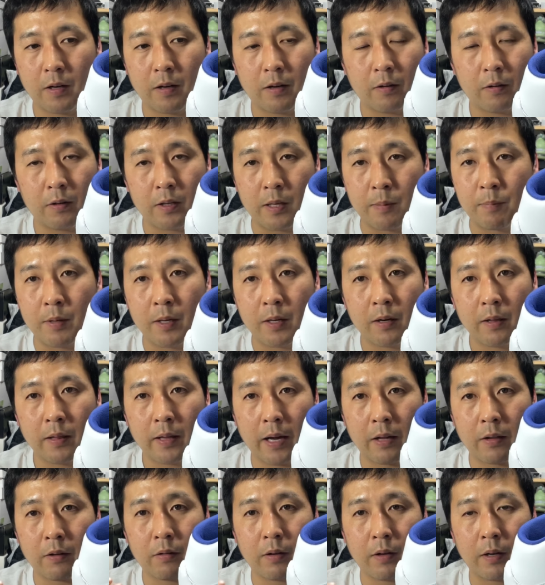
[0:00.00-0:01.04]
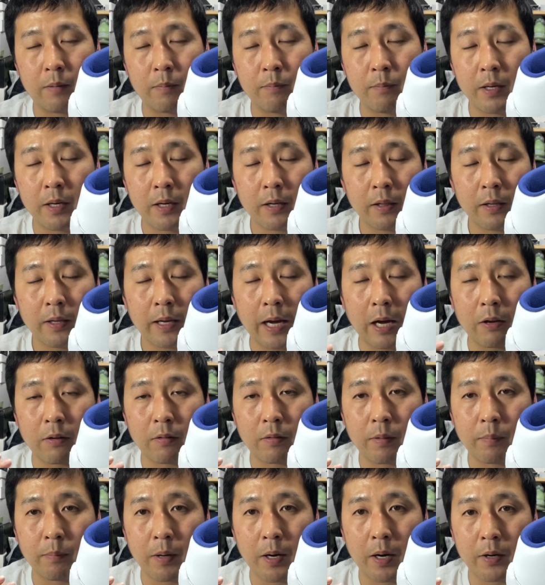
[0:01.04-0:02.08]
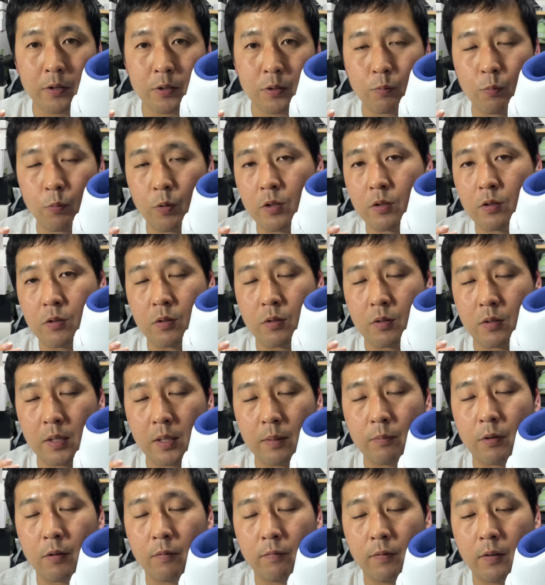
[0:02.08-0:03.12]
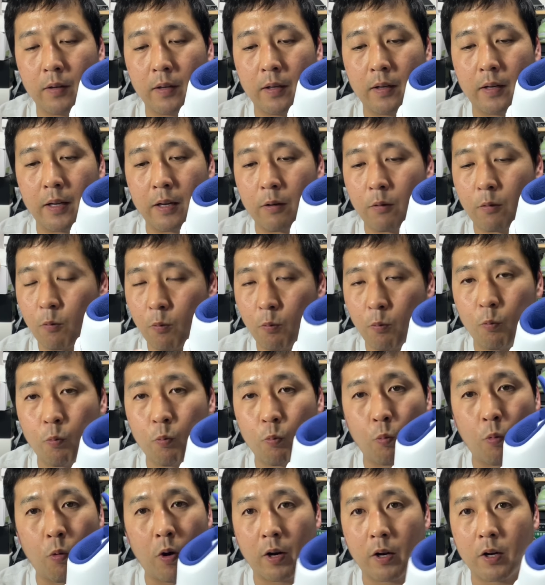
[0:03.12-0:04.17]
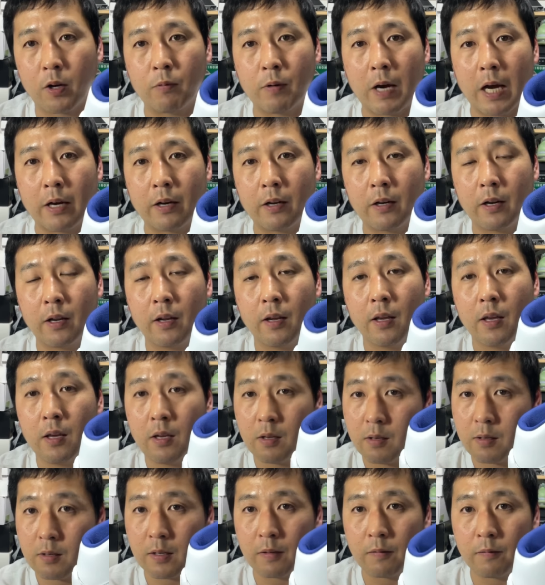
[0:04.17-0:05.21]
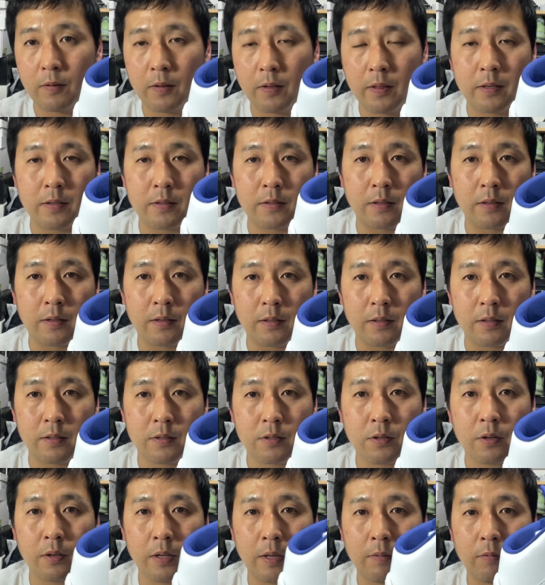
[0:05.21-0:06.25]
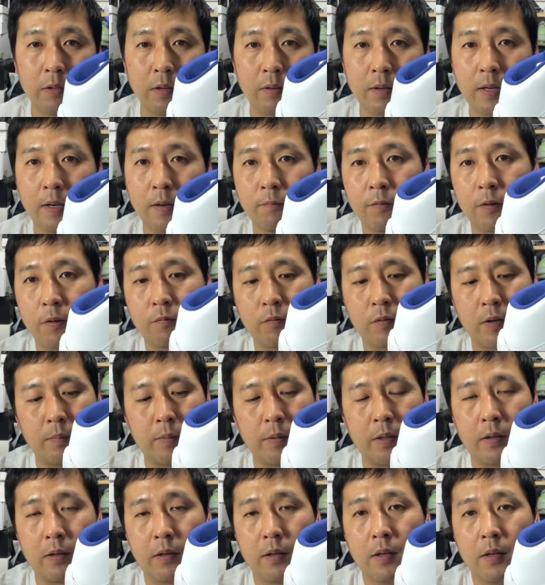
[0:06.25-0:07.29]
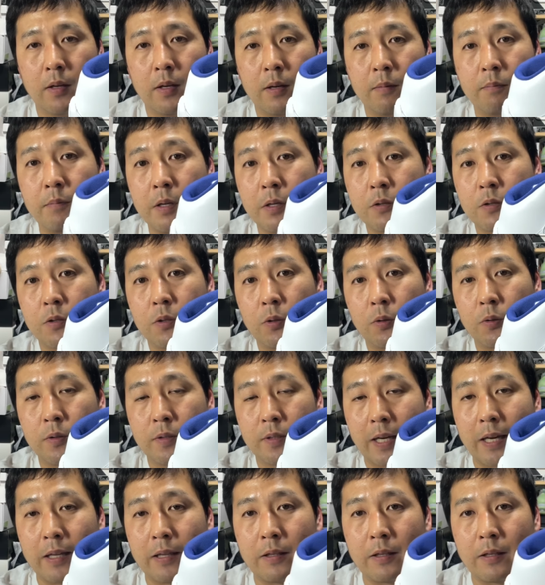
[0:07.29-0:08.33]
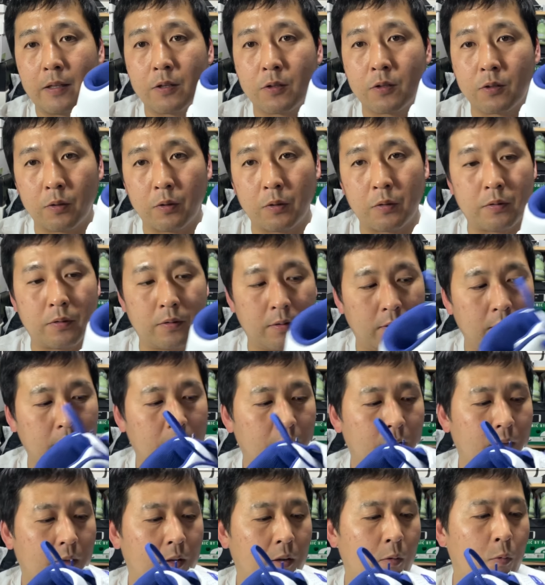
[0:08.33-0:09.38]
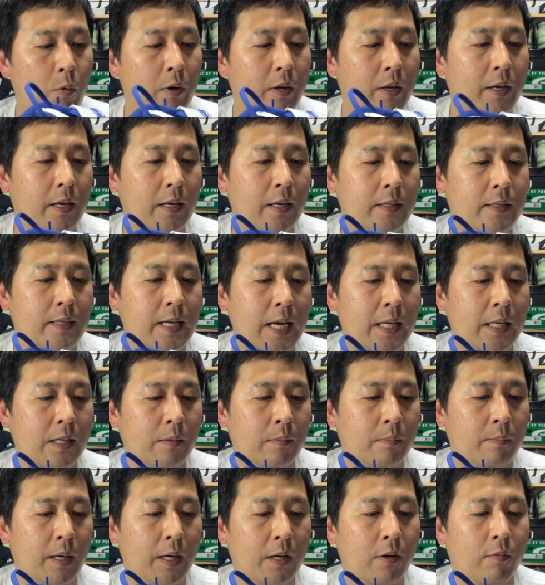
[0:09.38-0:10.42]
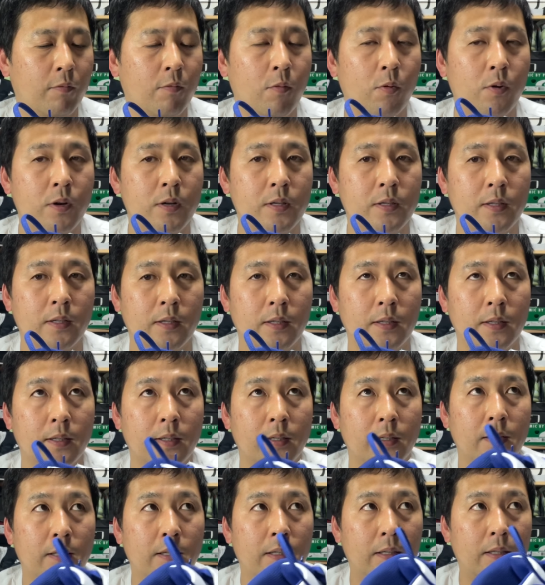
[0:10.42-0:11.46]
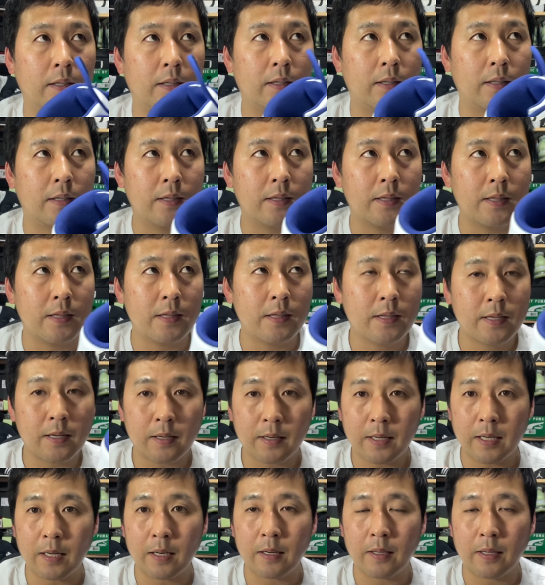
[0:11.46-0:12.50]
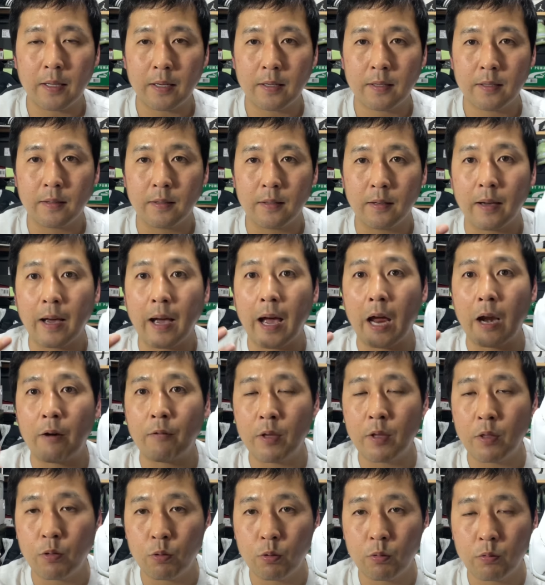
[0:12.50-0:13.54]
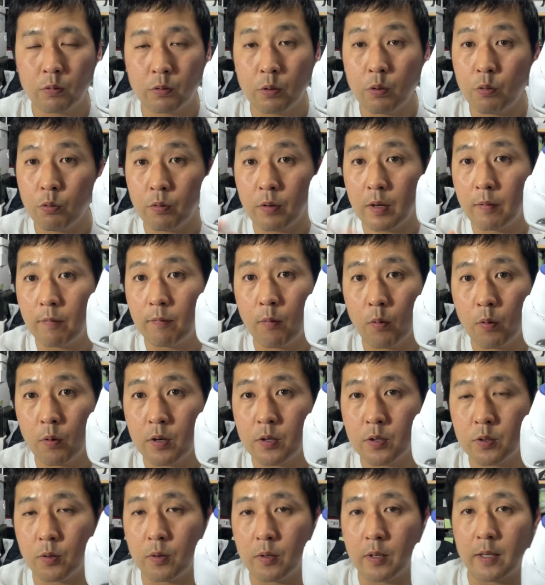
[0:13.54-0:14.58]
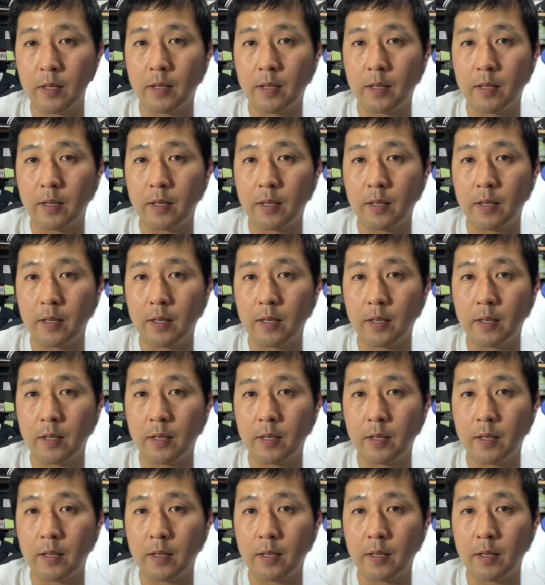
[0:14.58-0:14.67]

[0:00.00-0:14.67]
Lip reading: immediately out of the box, once you slip your foot in and walk around in it, you can feel there's a certain level of comfort from the midsoles and the insoles working in tandem. But of course, they're kind of like the Kyrie 234s or